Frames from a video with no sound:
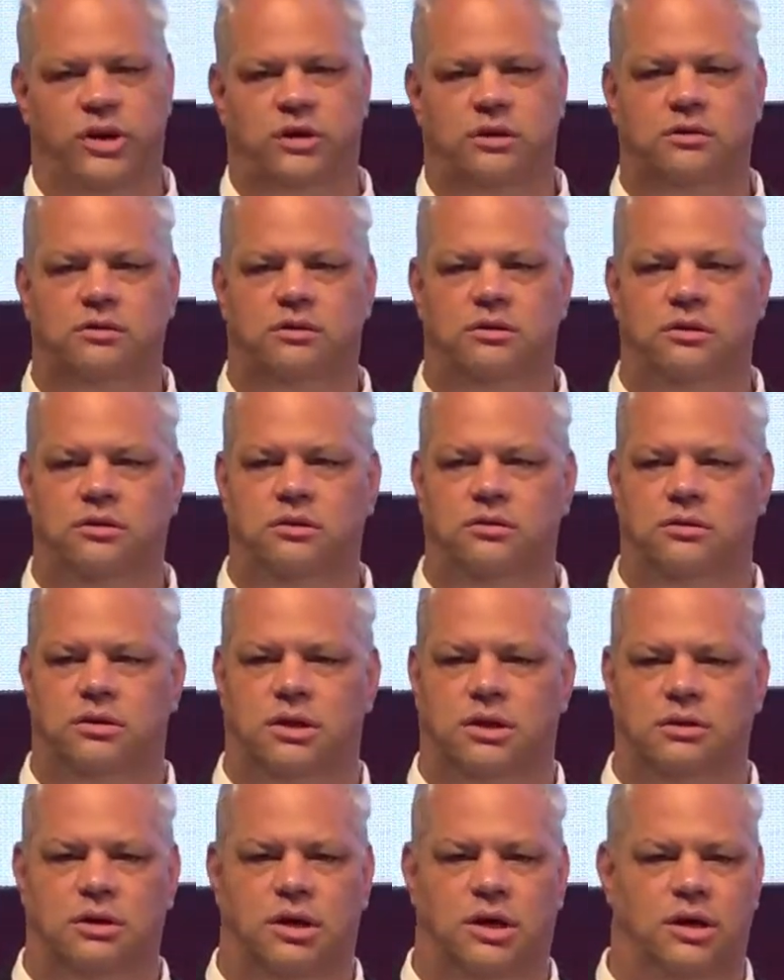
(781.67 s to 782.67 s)
I continue,
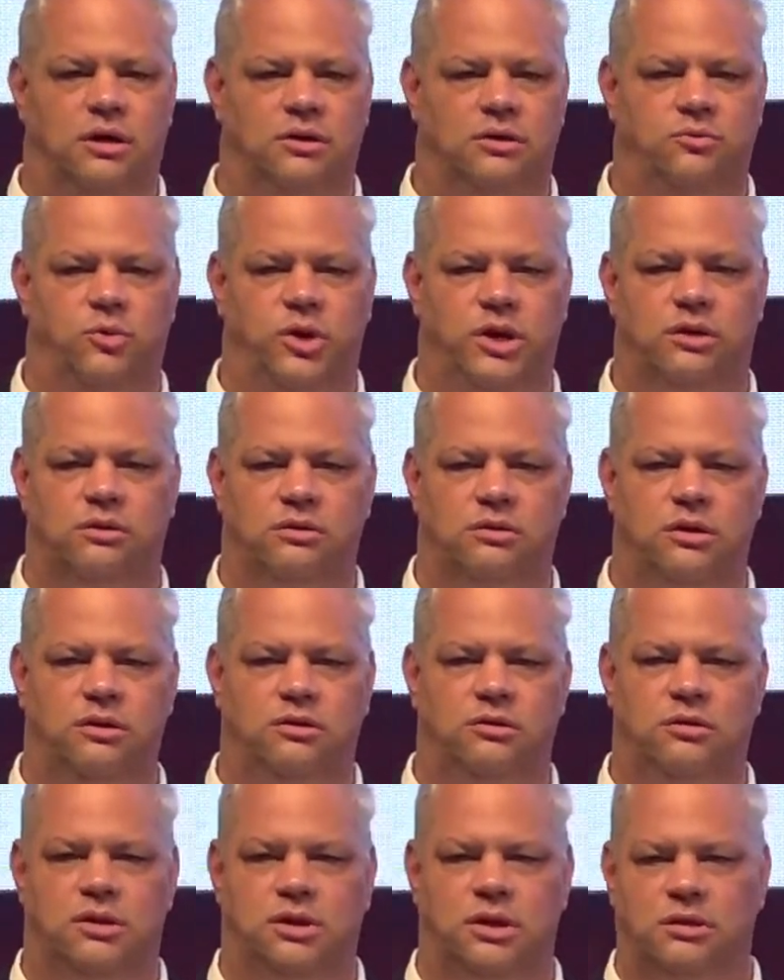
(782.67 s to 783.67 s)

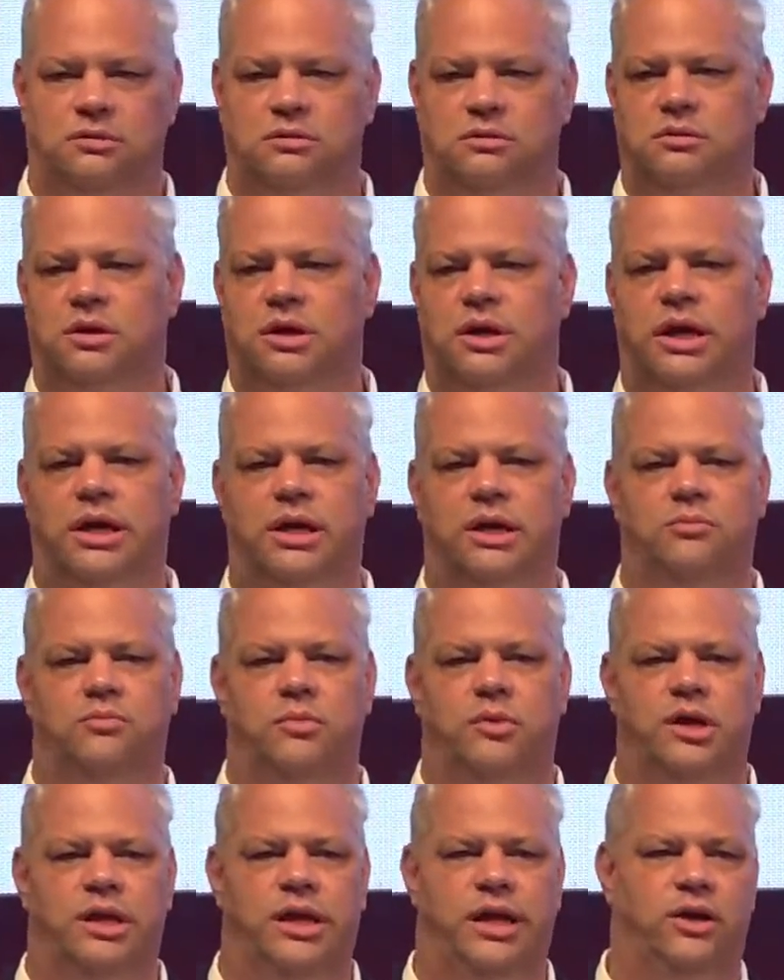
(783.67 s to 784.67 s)
though,
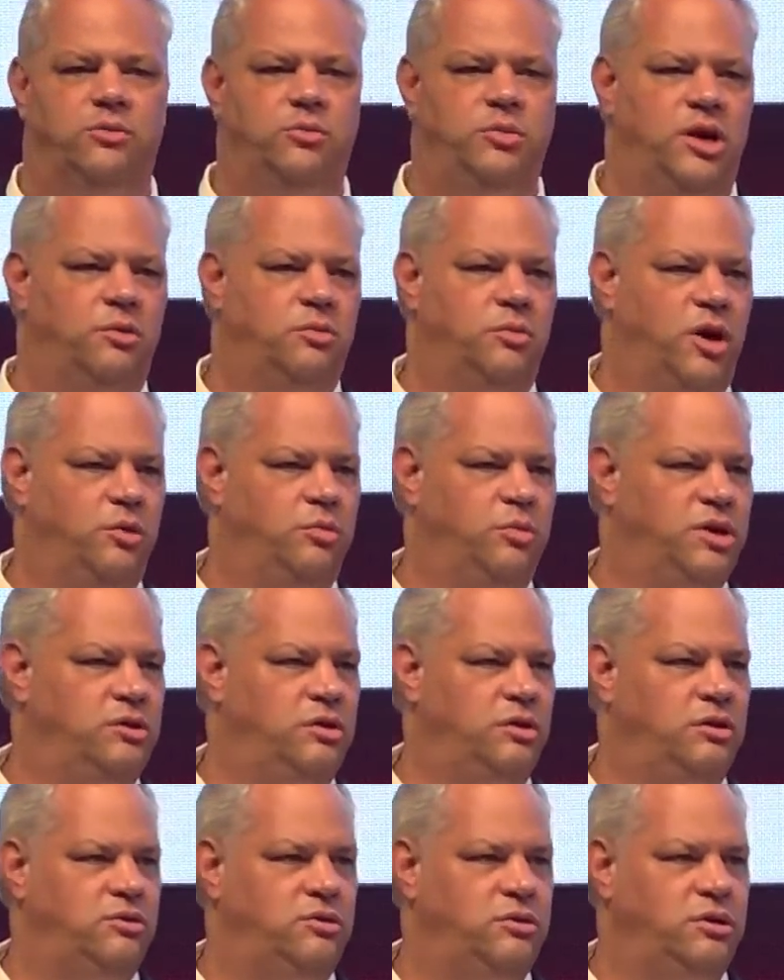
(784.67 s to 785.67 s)
allow me a moment to
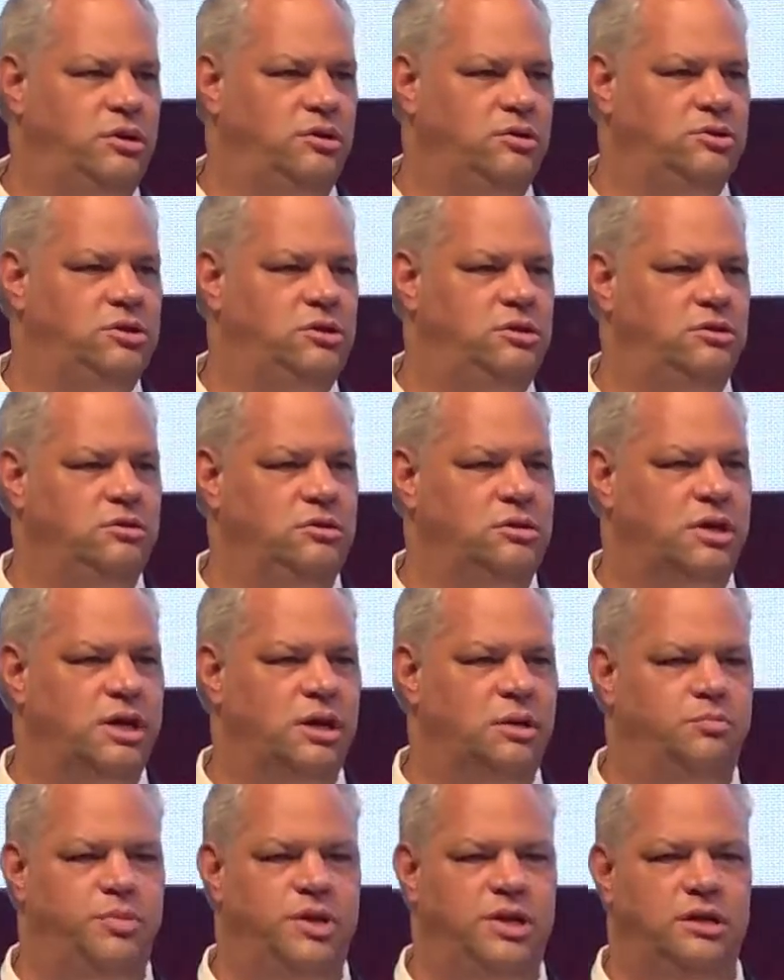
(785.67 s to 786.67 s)
introduce to you the
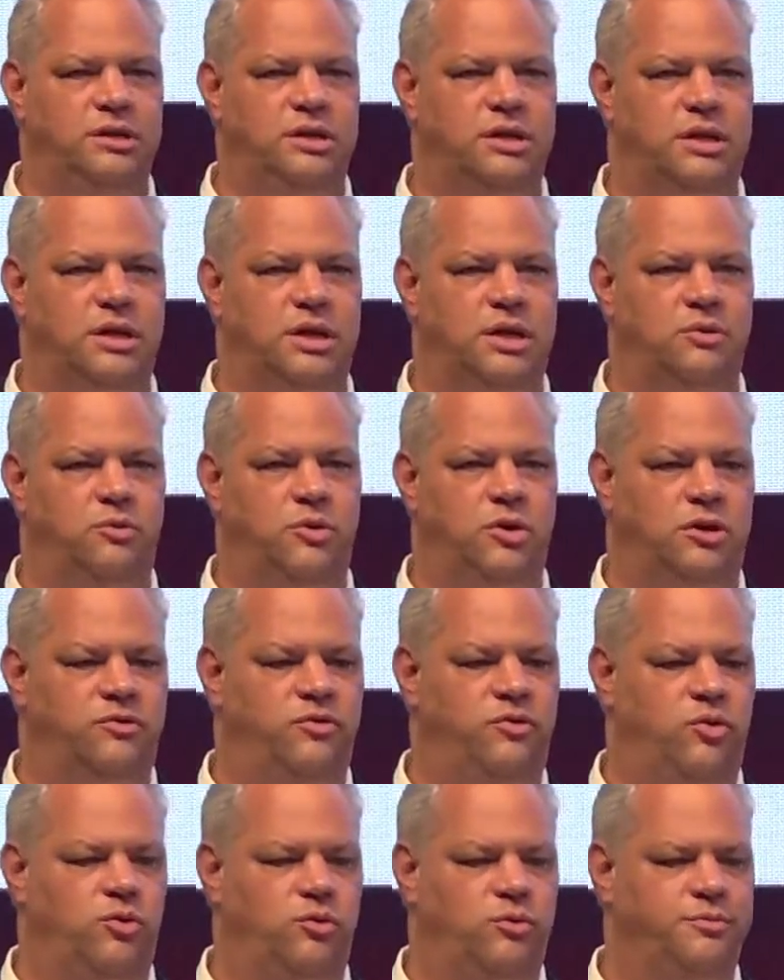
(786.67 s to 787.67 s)
company that I work
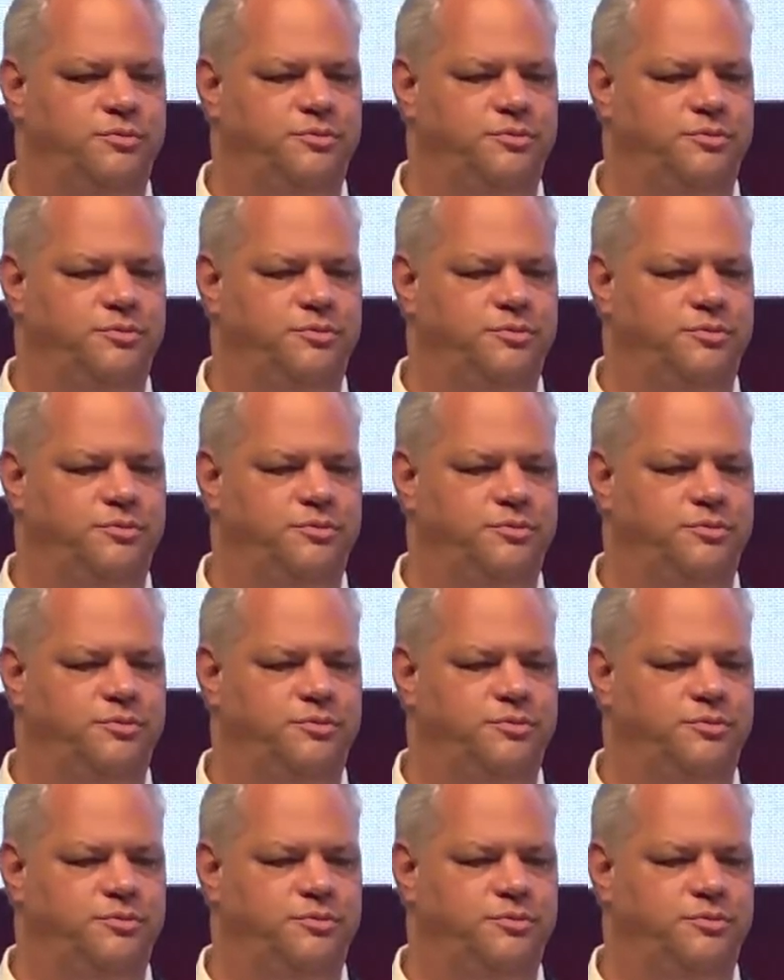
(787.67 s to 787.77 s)
for.